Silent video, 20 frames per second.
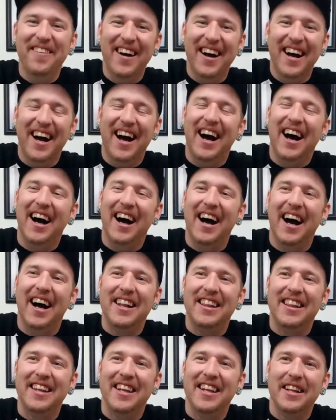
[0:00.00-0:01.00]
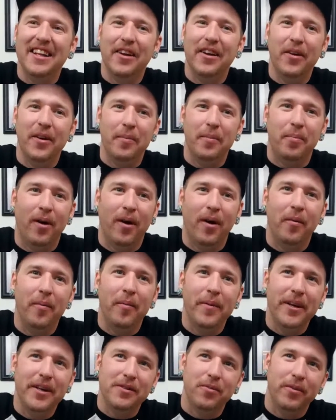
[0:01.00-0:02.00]
I think the only problem
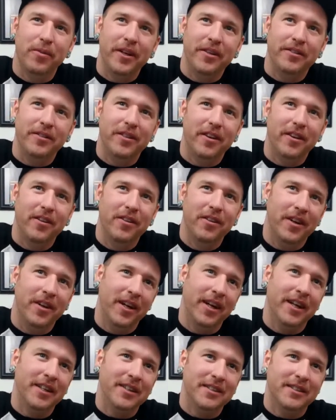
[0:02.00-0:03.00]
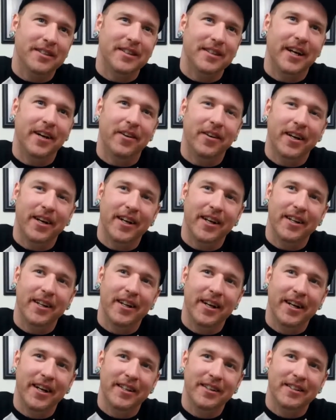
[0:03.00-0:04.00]
is when you start looking at style
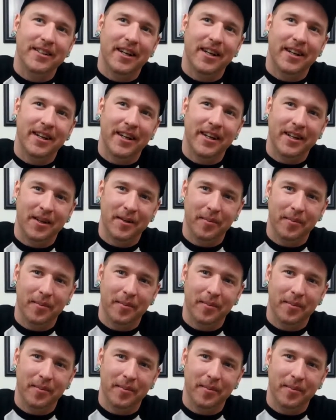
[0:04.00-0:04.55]
guidelines, I think that